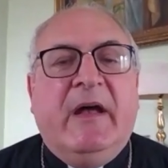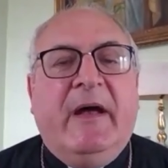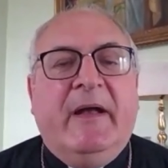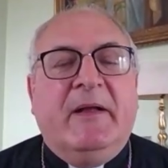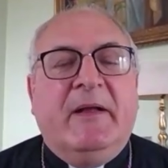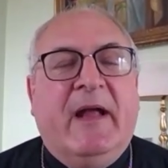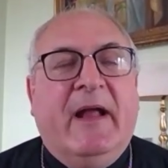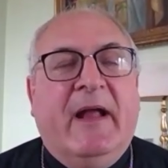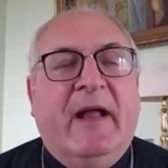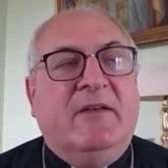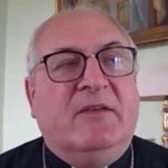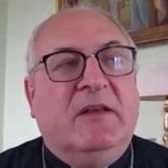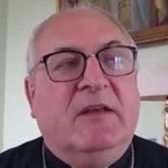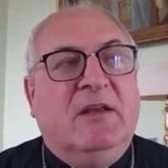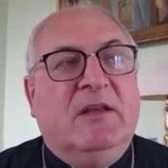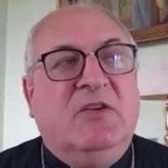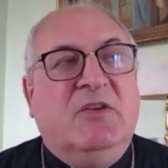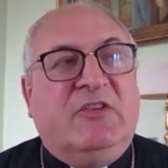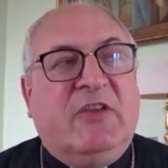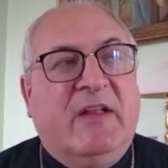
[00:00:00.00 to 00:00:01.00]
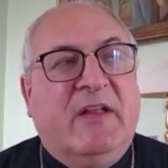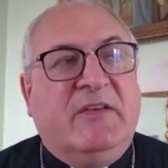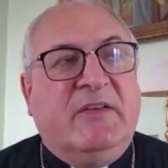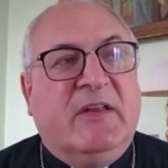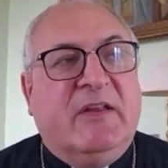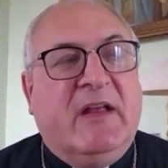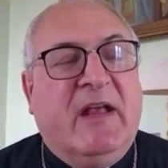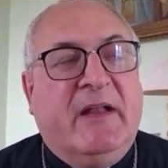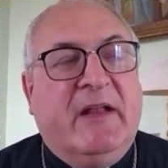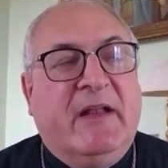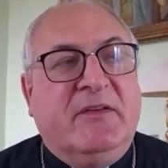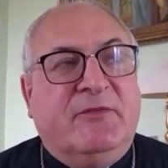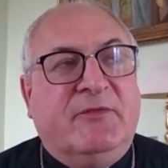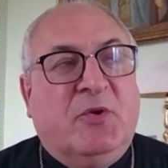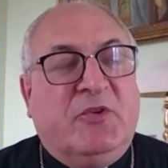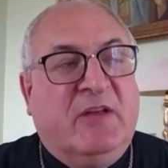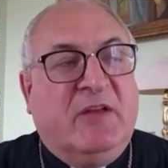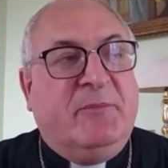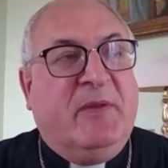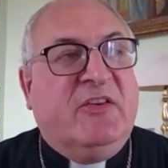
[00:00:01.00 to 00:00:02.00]
Uh, and he says, and of
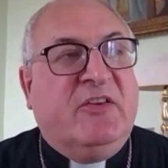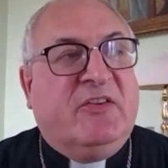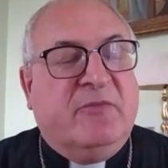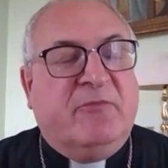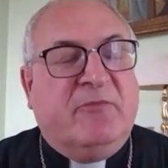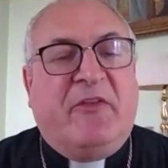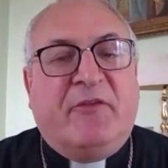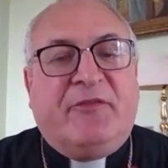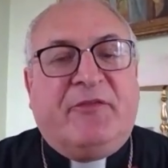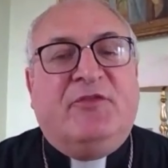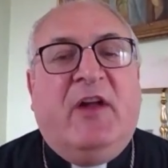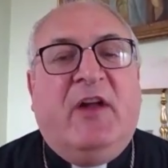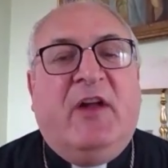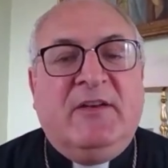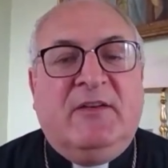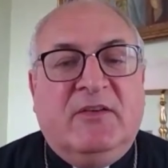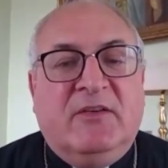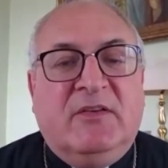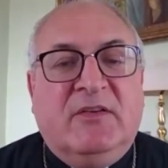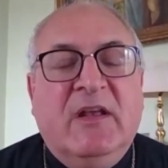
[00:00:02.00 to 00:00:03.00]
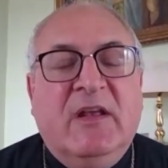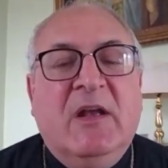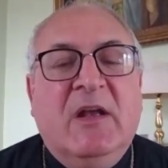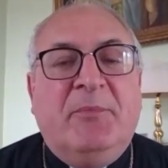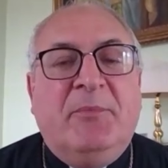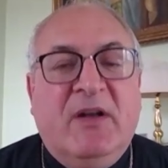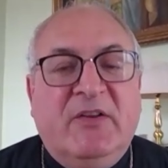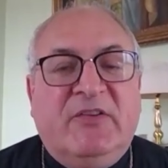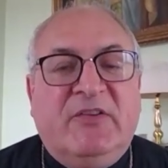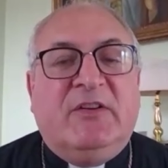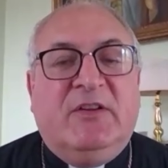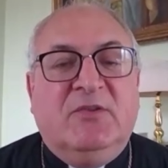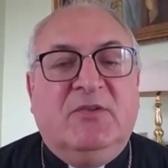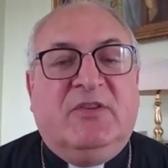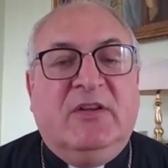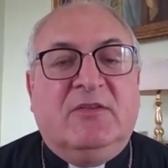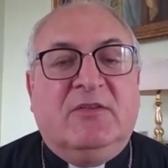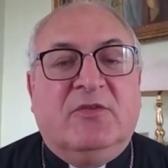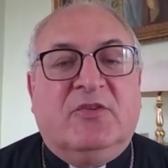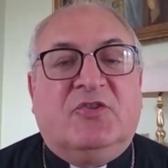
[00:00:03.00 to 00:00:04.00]
course, there'd been some other frightened,
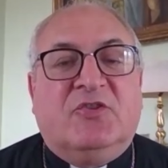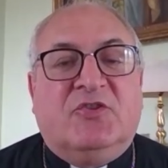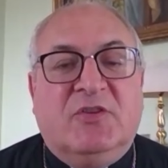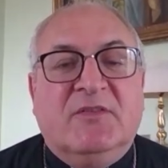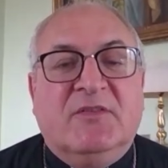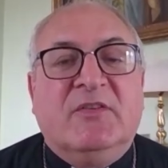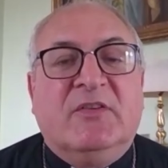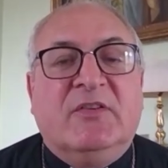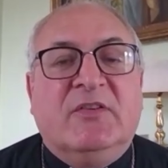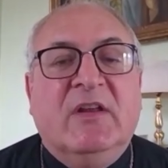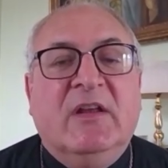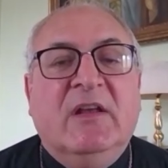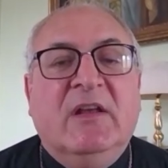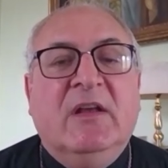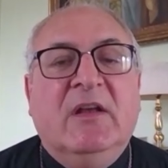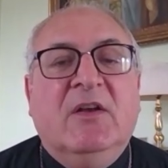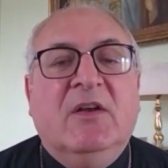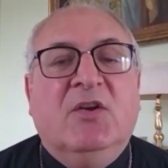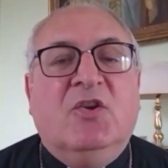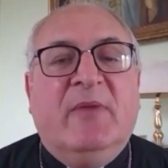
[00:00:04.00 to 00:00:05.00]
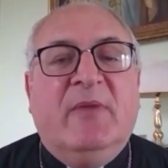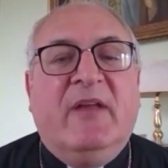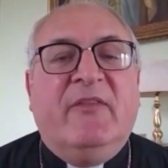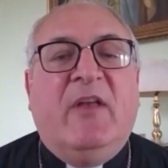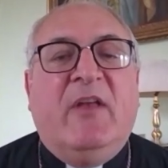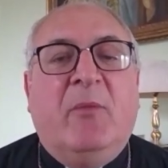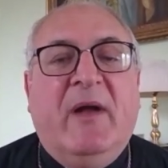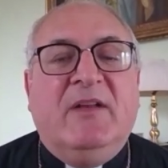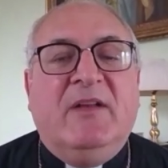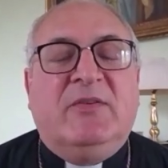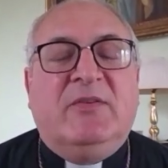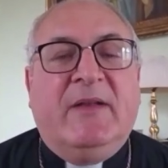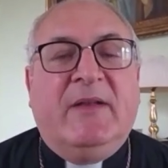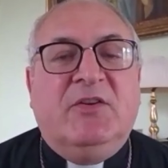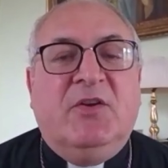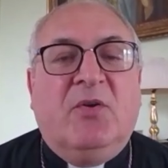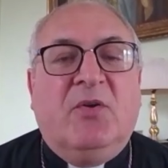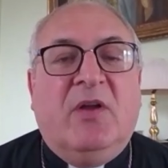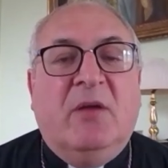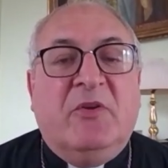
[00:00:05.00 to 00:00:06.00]
persecuted Christians who'd made their way to
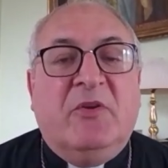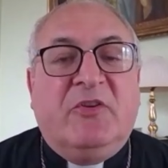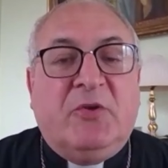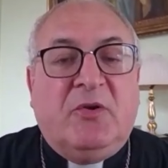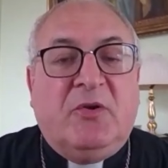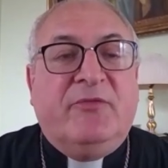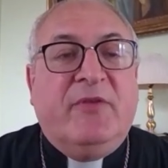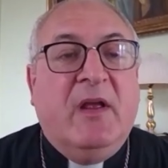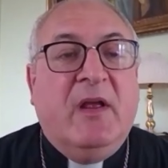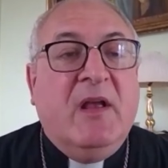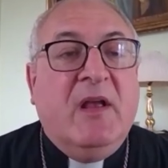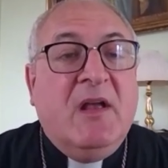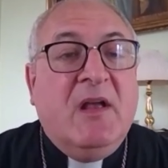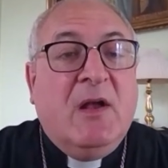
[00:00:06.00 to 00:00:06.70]
Antioch and were sort of